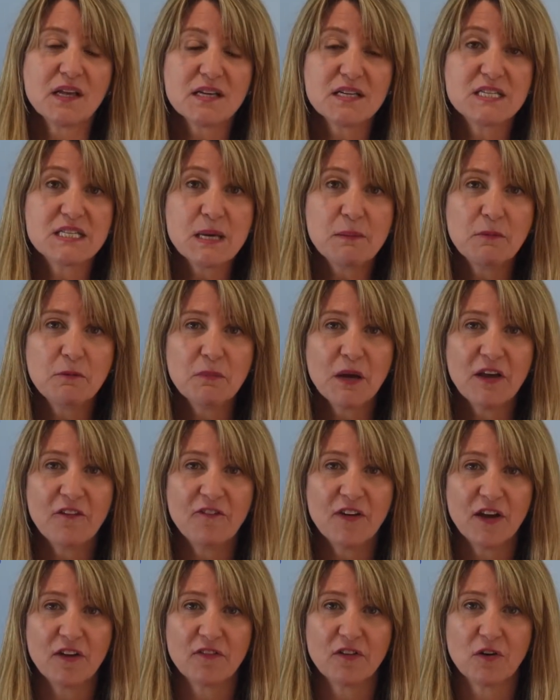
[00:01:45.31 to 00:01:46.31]
some of my
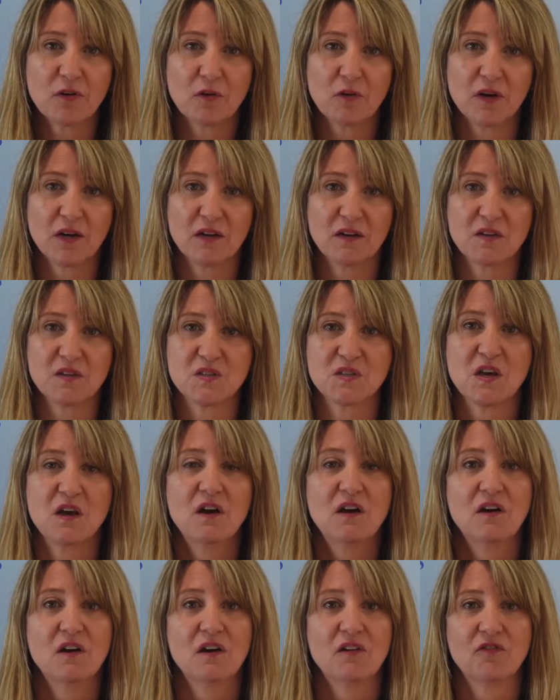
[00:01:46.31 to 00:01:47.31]
favorite oils
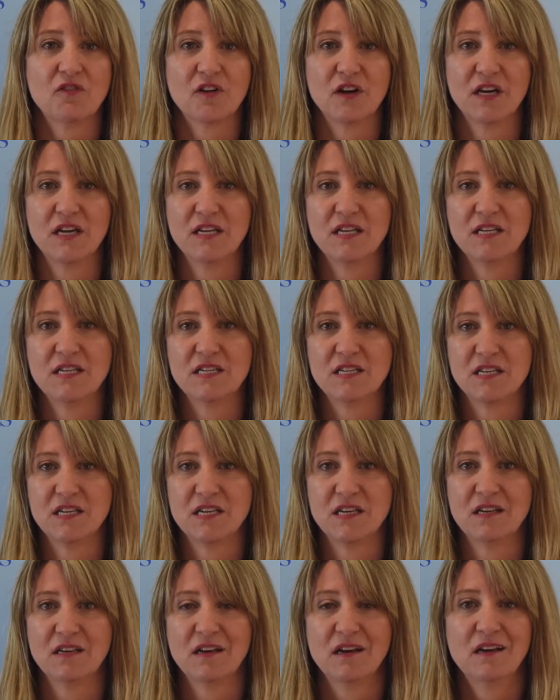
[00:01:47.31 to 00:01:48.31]
for
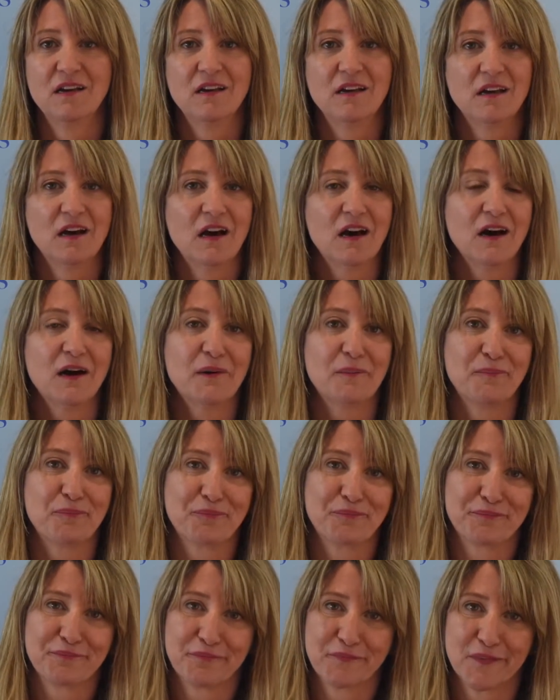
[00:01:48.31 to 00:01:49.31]
ADD um,
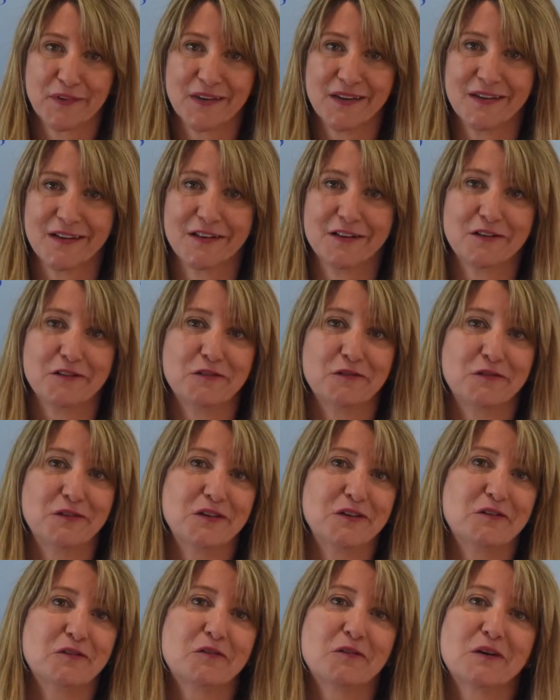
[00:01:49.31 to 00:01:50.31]
include,
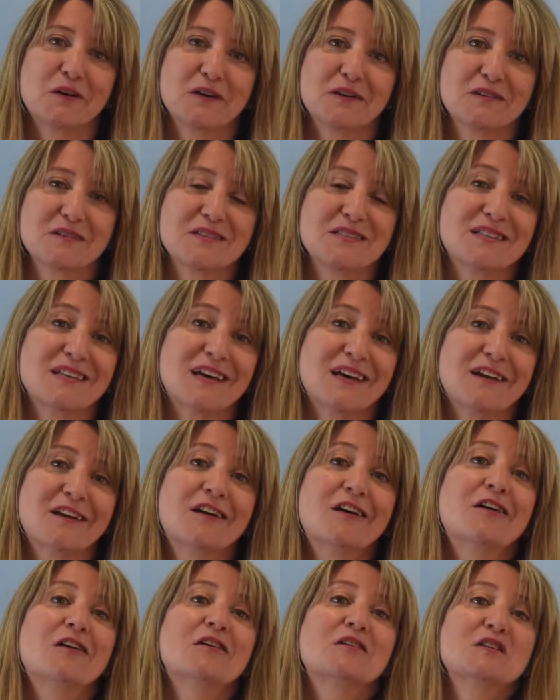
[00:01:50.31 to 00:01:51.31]
you know, oils that
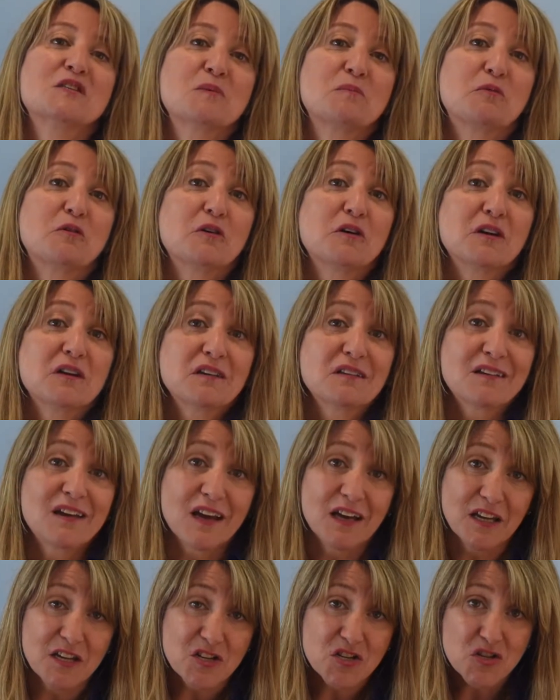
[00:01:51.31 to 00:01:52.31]
support
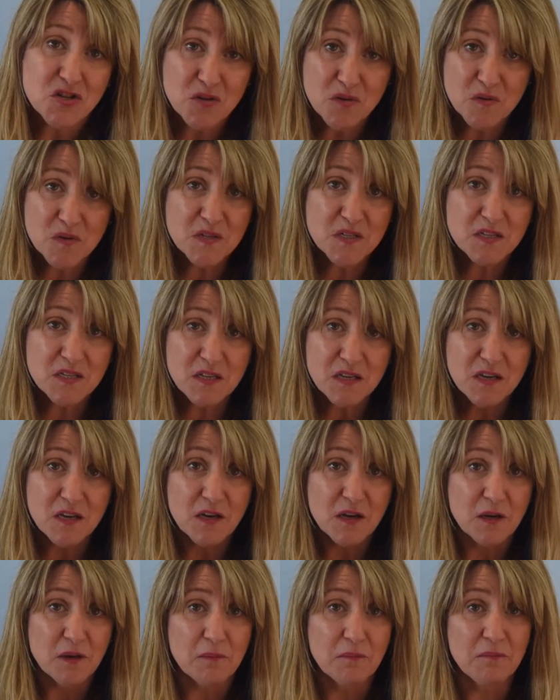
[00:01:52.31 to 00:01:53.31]
gut issues,
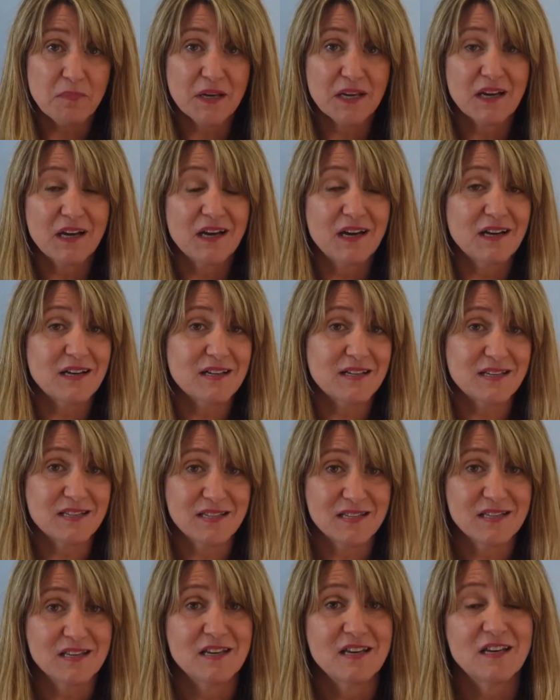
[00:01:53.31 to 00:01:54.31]

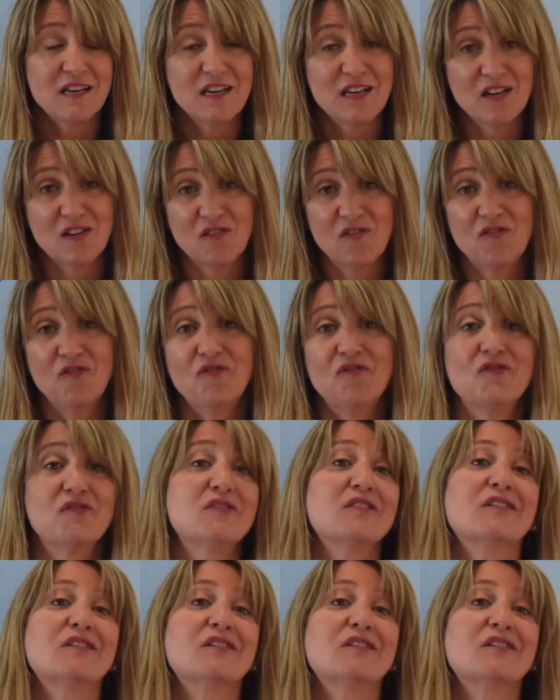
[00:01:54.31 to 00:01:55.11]
because if